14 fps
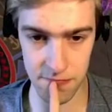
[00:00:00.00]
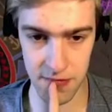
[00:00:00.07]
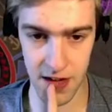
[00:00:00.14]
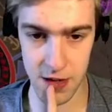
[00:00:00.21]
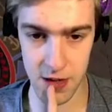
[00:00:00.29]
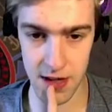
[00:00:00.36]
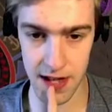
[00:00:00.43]

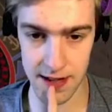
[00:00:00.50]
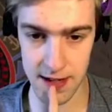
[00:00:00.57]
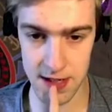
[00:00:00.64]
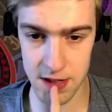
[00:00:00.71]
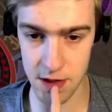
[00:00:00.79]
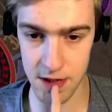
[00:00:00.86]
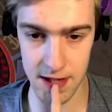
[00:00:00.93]
don't like this.
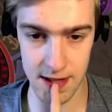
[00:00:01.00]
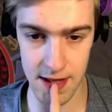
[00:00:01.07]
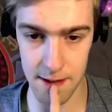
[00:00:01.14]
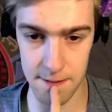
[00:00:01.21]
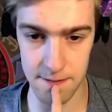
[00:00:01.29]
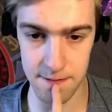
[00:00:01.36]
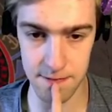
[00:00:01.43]
Don't need
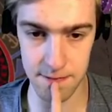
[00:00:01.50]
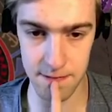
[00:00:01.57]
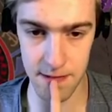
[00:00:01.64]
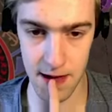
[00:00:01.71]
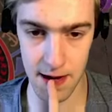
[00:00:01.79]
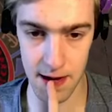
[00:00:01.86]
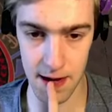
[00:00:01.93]
that.
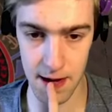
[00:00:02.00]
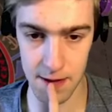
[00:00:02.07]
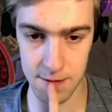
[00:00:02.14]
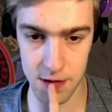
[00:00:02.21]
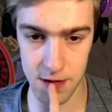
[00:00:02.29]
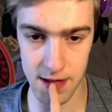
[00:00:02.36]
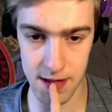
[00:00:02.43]

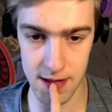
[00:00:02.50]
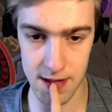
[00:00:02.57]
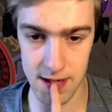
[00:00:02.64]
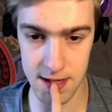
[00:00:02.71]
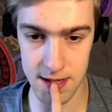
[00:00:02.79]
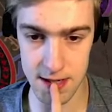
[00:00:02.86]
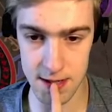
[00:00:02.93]
Don't need
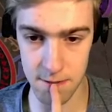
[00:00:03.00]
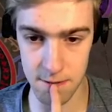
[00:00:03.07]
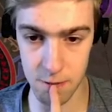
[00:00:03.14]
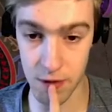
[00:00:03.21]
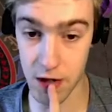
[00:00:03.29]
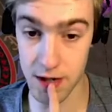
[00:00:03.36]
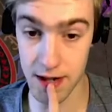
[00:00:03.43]
this.
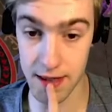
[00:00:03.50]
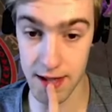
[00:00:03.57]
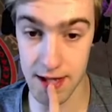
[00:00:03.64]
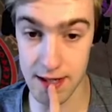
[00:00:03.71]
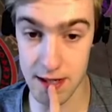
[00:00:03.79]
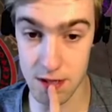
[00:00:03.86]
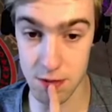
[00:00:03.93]
We've got another
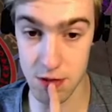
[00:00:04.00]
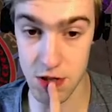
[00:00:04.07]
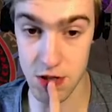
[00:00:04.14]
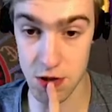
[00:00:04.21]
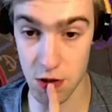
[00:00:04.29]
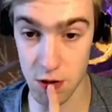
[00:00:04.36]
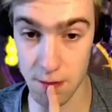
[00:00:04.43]
headless, which is
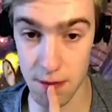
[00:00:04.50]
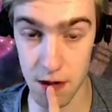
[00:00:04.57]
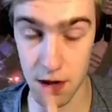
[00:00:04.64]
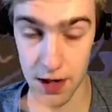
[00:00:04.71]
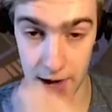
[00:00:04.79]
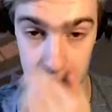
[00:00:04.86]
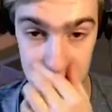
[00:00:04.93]
dope.
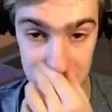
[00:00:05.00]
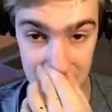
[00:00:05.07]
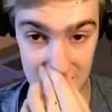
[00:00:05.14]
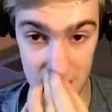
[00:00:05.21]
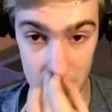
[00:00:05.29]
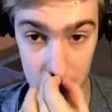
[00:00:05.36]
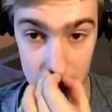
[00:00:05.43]
Okay.
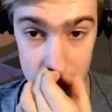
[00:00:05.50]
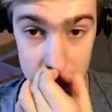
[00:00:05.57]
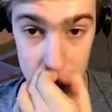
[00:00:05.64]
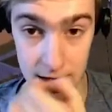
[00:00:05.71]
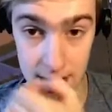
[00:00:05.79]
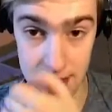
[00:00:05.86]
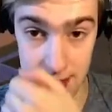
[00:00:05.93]
We're just
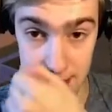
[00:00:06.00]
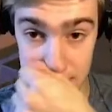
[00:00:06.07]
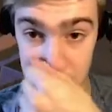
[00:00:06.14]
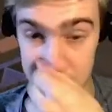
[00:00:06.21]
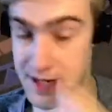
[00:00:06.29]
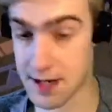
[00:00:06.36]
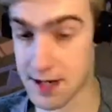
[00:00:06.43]
going to headless next.